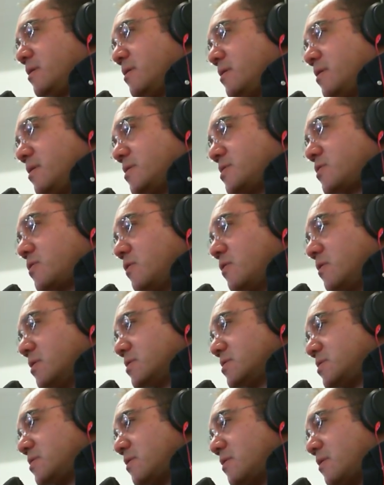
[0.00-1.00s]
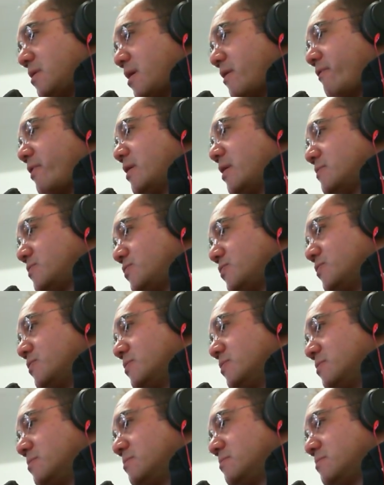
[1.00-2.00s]
schools all around
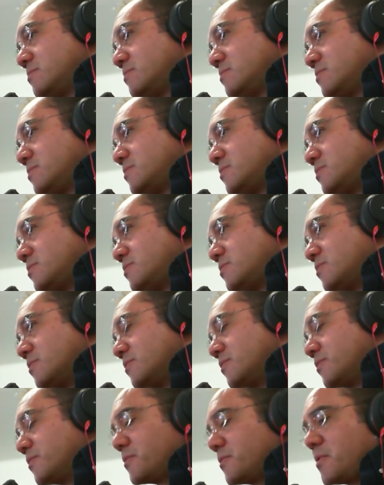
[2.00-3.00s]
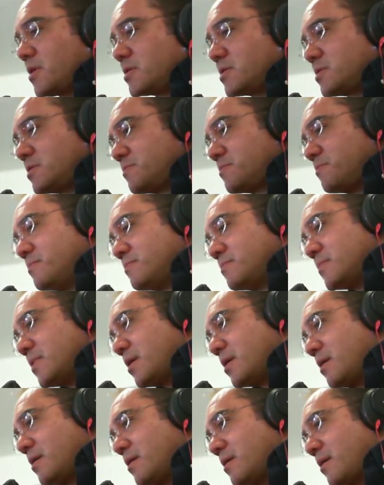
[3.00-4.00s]
to just
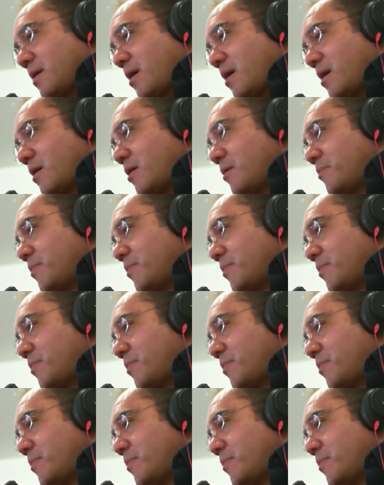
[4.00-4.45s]
hang up